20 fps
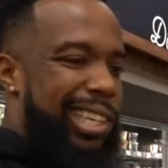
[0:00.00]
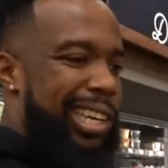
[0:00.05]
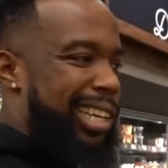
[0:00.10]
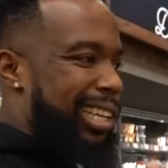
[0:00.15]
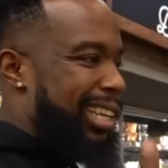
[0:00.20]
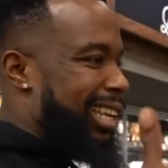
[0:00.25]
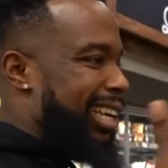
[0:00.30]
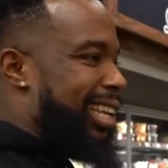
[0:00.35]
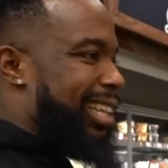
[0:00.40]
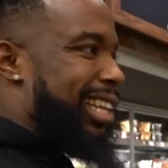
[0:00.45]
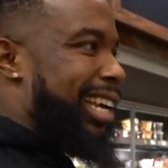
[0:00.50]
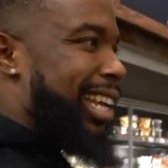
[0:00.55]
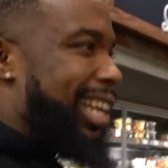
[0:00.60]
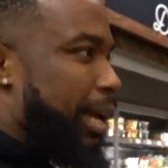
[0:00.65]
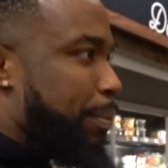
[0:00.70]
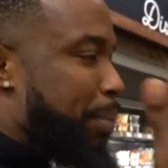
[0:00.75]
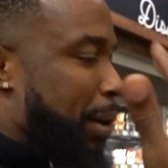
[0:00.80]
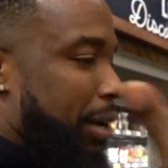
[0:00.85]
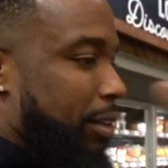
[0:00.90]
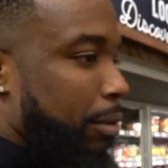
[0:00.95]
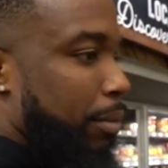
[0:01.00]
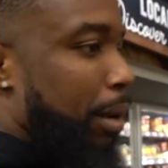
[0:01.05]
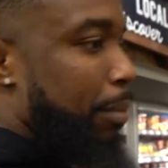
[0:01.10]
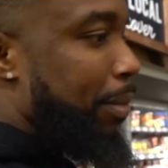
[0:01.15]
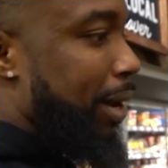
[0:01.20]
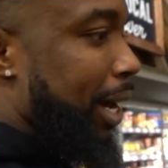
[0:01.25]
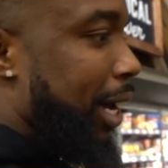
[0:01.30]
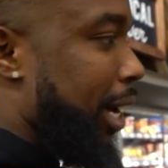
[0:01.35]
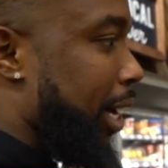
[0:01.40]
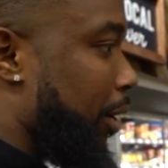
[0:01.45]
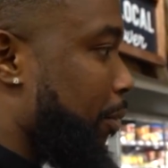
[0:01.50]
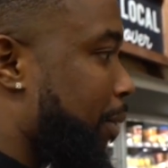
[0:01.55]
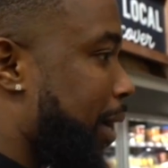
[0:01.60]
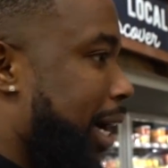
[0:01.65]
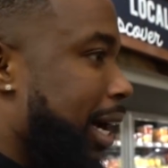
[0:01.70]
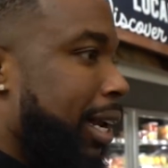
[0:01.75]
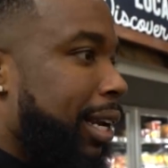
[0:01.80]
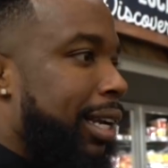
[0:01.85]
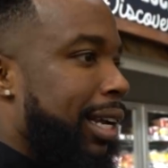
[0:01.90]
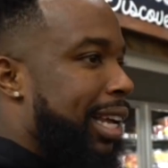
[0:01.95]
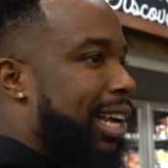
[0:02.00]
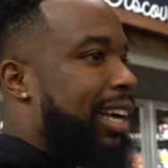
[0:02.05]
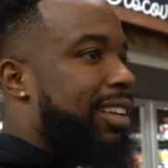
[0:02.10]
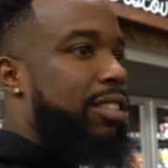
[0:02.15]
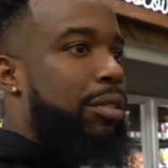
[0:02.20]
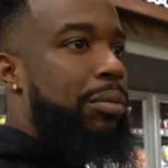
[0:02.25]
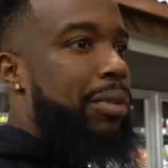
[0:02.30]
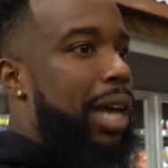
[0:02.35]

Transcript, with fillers: and, that popped in my mind where I got some